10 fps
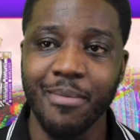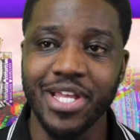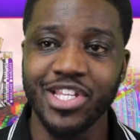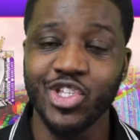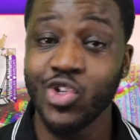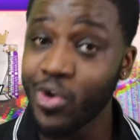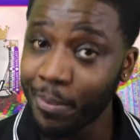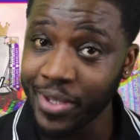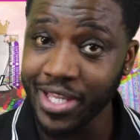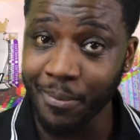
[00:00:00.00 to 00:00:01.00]
in
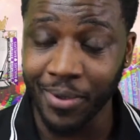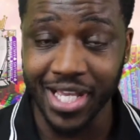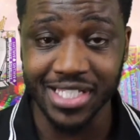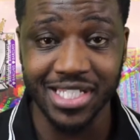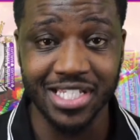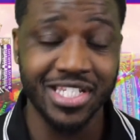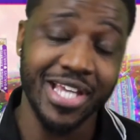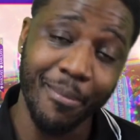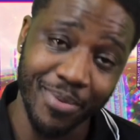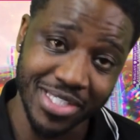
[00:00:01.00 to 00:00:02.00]
European places,
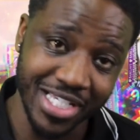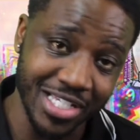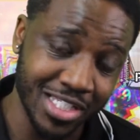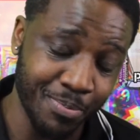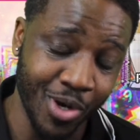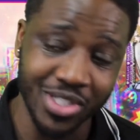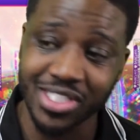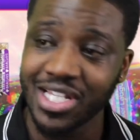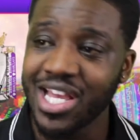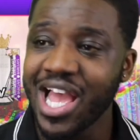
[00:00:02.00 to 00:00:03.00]
Champions League spots,